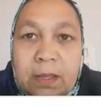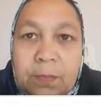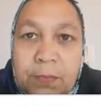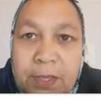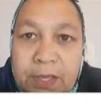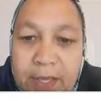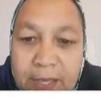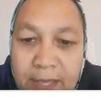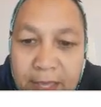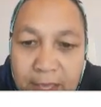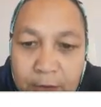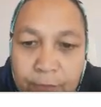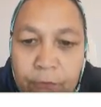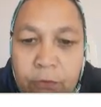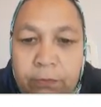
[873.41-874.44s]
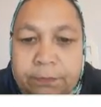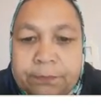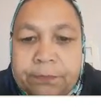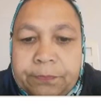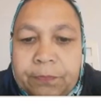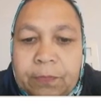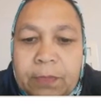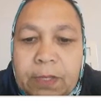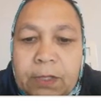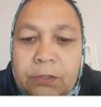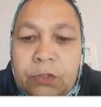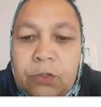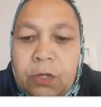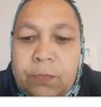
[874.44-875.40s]
Be careful.
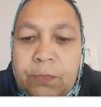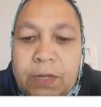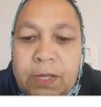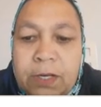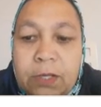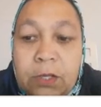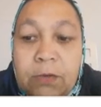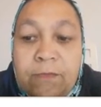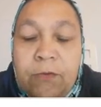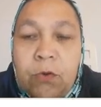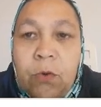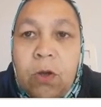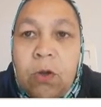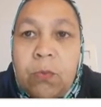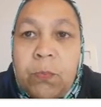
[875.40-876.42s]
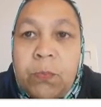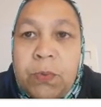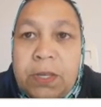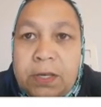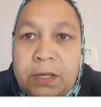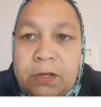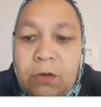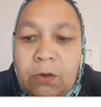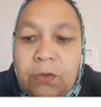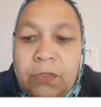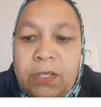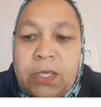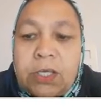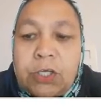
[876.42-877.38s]
Do not merely give your opinion on
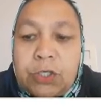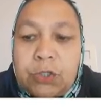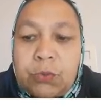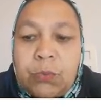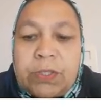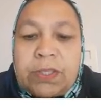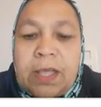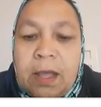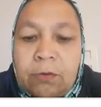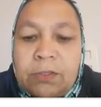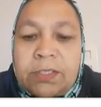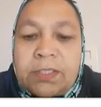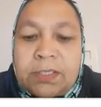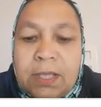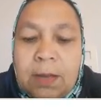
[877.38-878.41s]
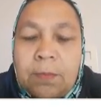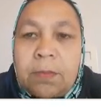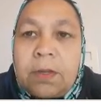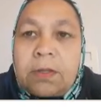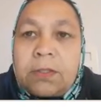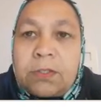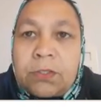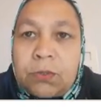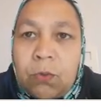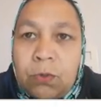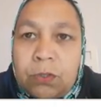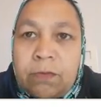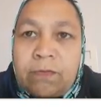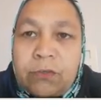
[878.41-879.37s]
the issue without some
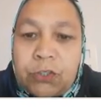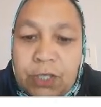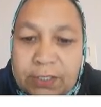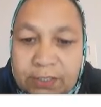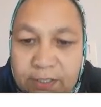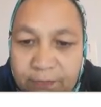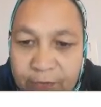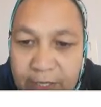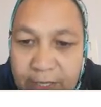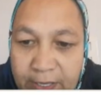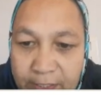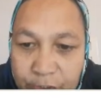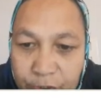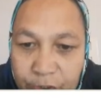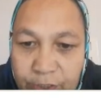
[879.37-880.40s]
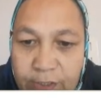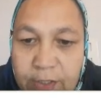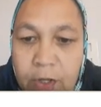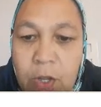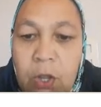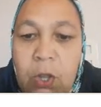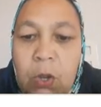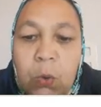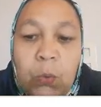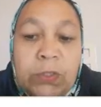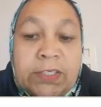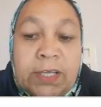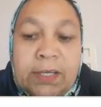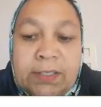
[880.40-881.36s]
sort of justification or
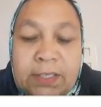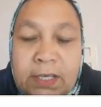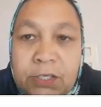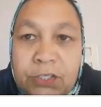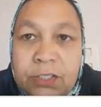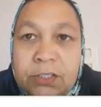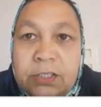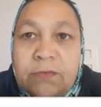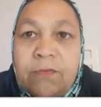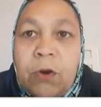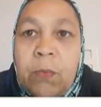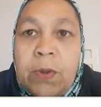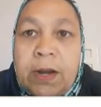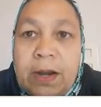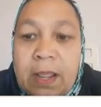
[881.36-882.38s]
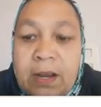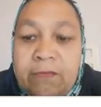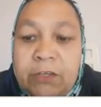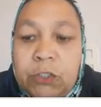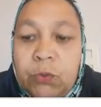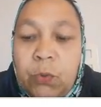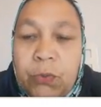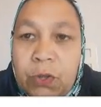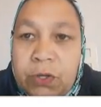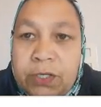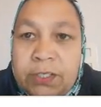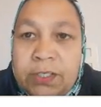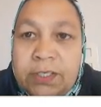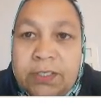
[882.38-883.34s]
citations from relevant
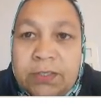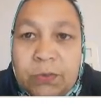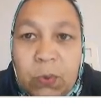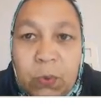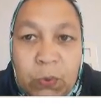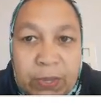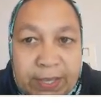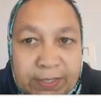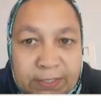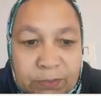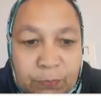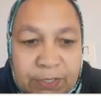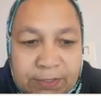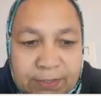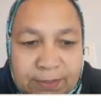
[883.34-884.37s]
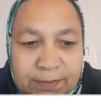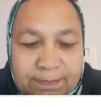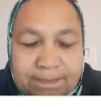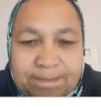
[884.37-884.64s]
authorities or experts.